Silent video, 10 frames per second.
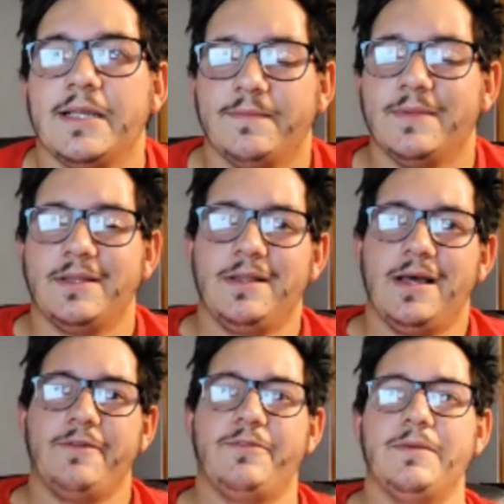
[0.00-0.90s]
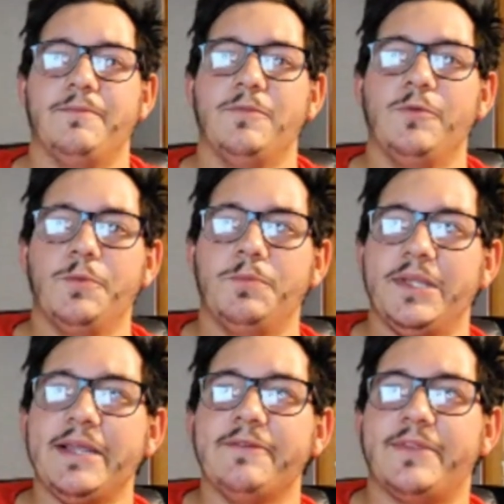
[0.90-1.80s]
a lot of them will
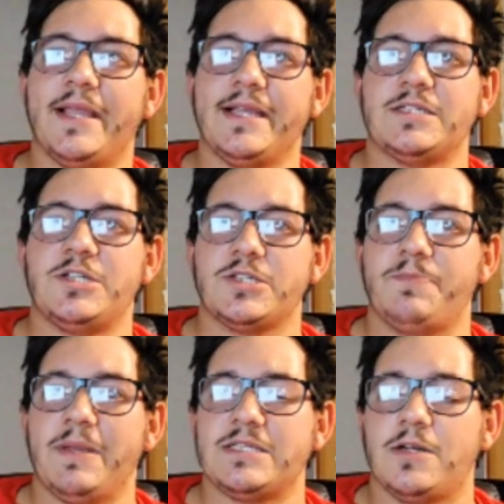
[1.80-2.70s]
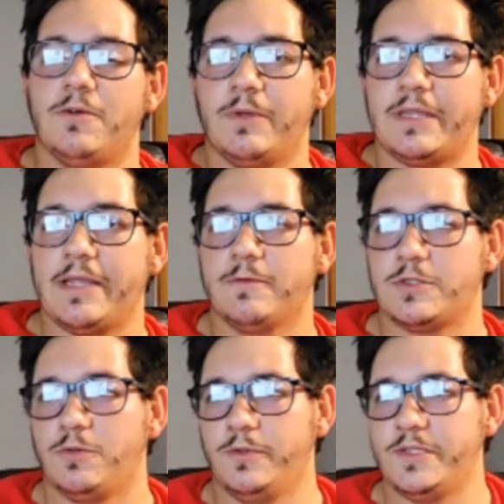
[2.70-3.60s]
believe things just based on what they were
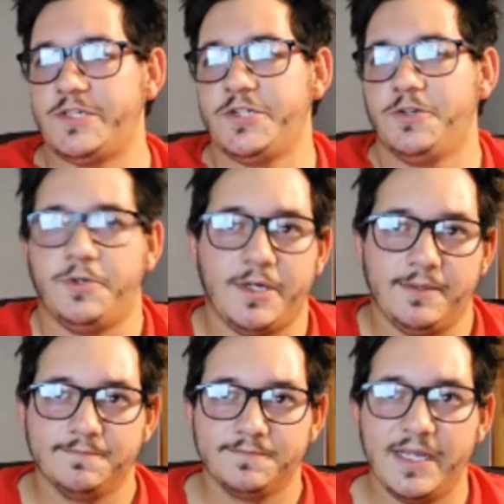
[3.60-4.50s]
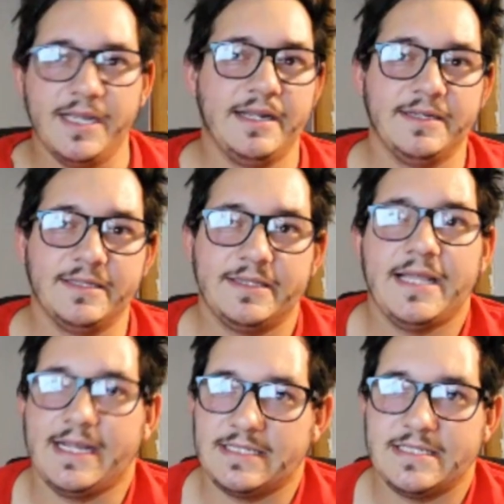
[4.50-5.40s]
told as children. And
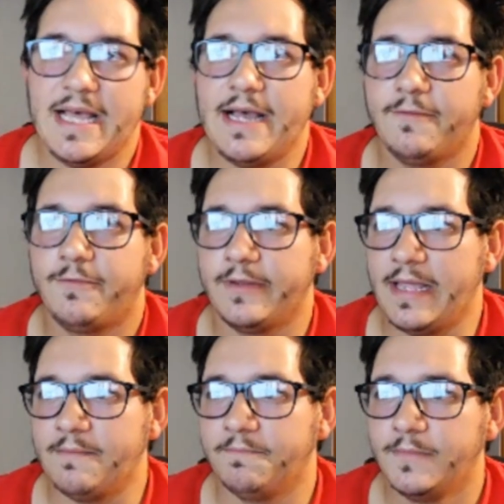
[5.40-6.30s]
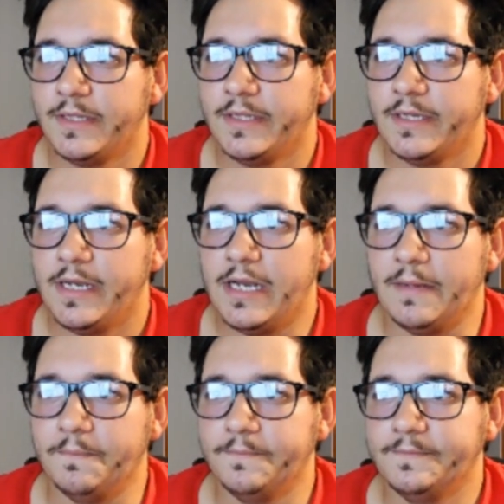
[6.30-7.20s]
that's that for them.
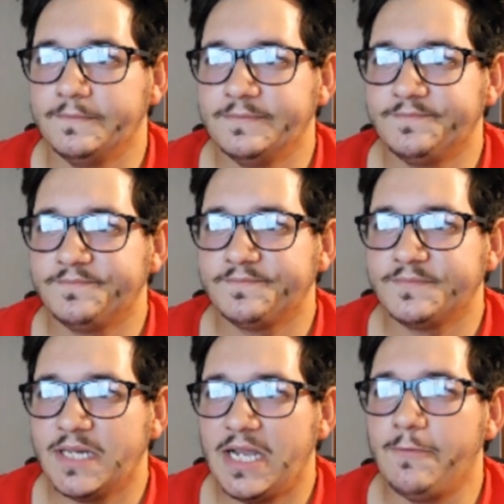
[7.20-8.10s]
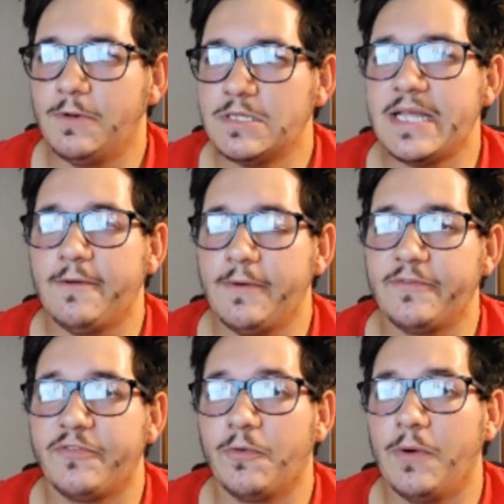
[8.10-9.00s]
Um, I was that way
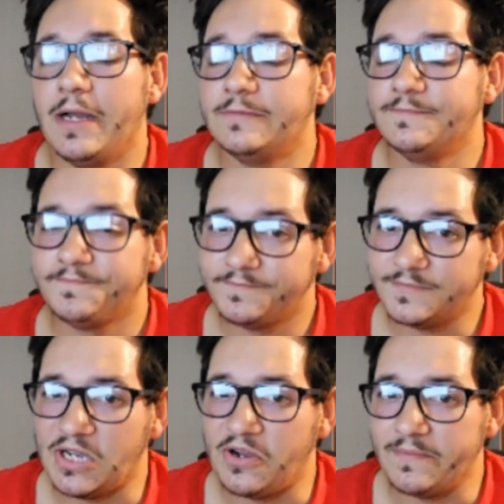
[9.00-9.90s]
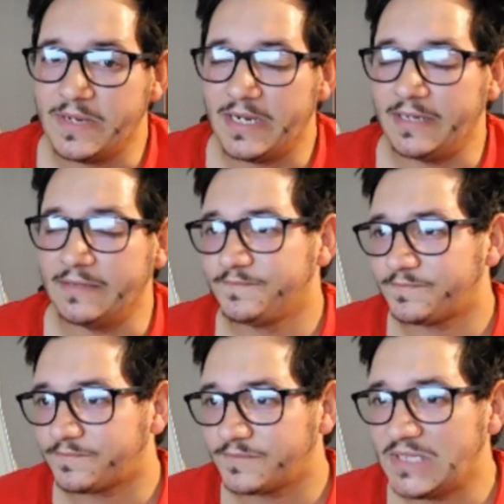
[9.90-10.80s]
for a while. Now I'm not.
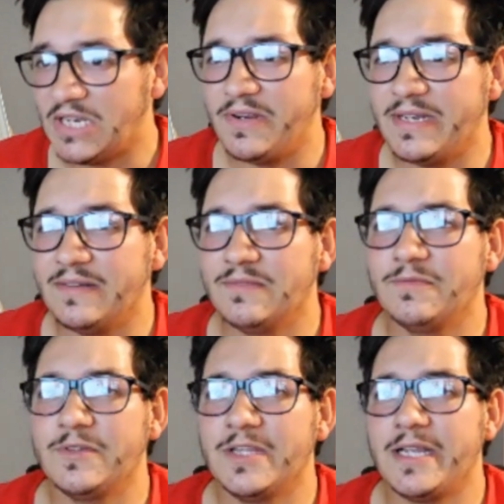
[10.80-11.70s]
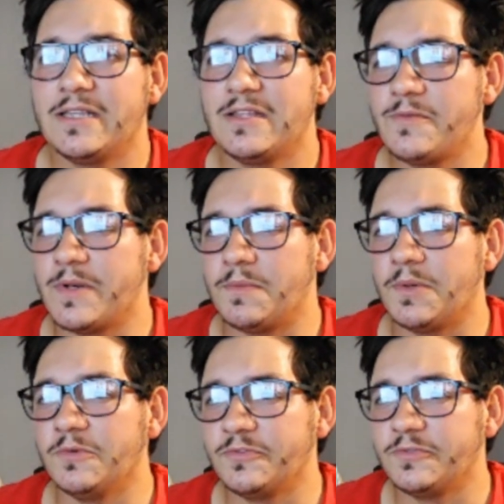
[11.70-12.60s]
Now I would like a little bit of proof.